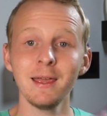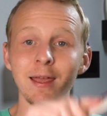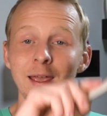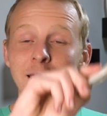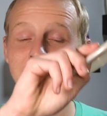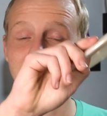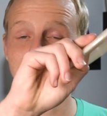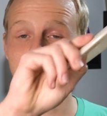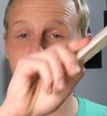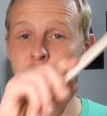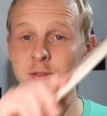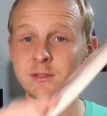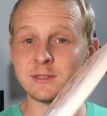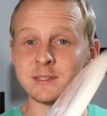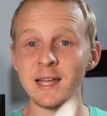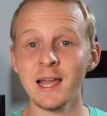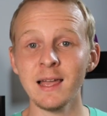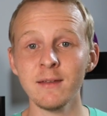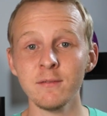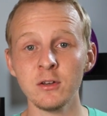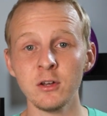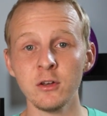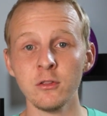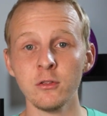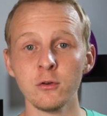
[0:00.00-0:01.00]
and it will
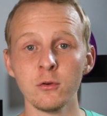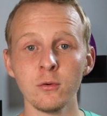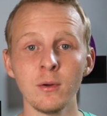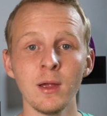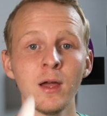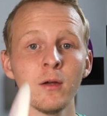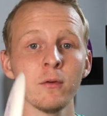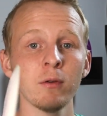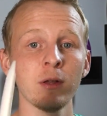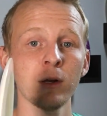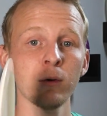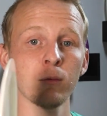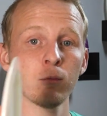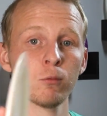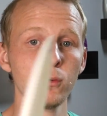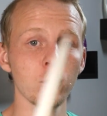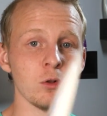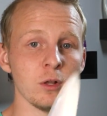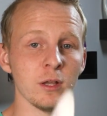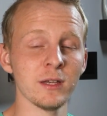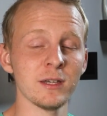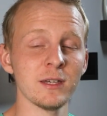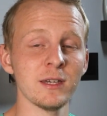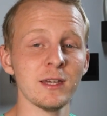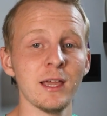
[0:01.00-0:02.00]
dive into the ground and
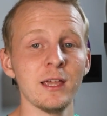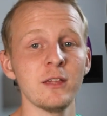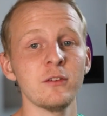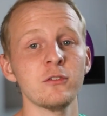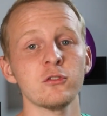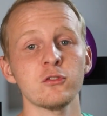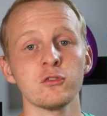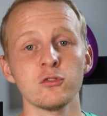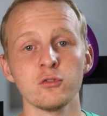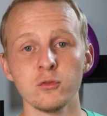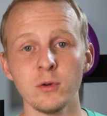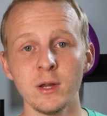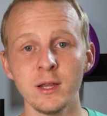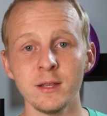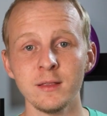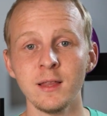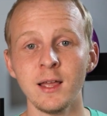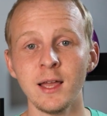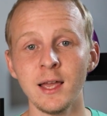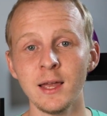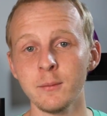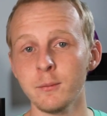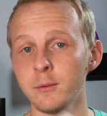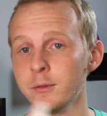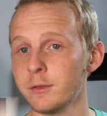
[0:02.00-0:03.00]
roll a nice straight
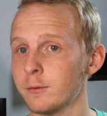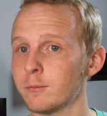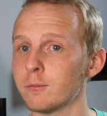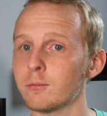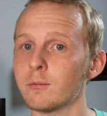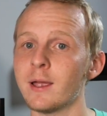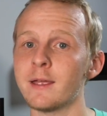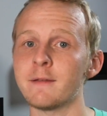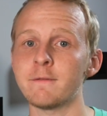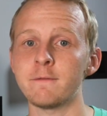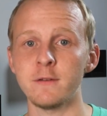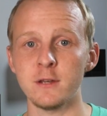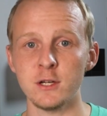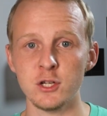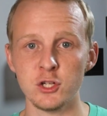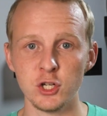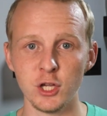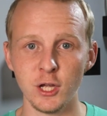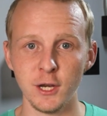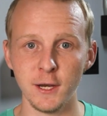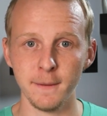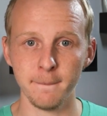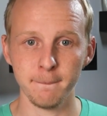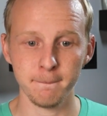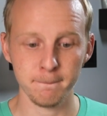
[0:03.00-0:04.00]
line with the right finish
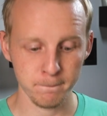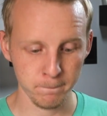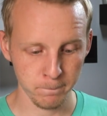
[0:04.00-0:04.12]
on it.